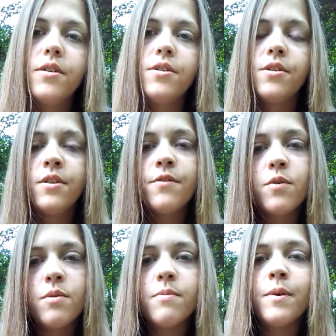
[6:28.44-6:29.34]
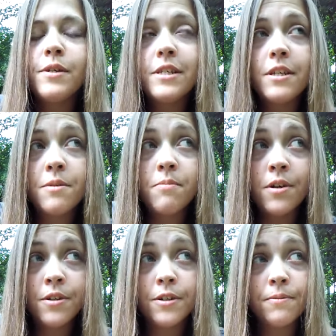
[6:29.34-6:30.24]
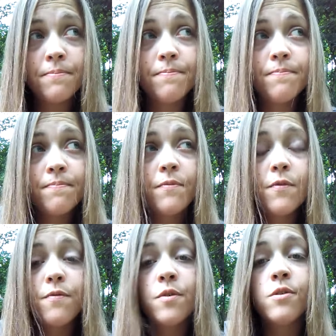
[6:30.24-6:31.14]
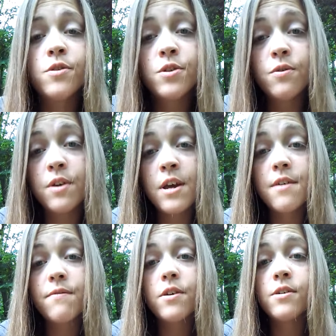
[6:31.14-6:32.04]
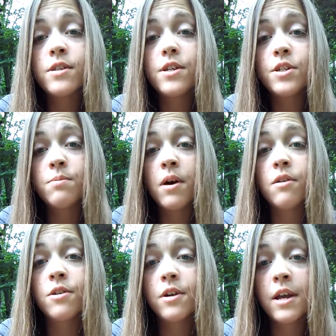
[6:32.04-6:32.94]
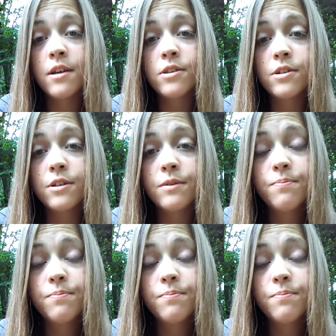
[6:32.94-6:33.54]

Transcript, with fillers: So living with my sick mother for those two and a half years that she battled her cancer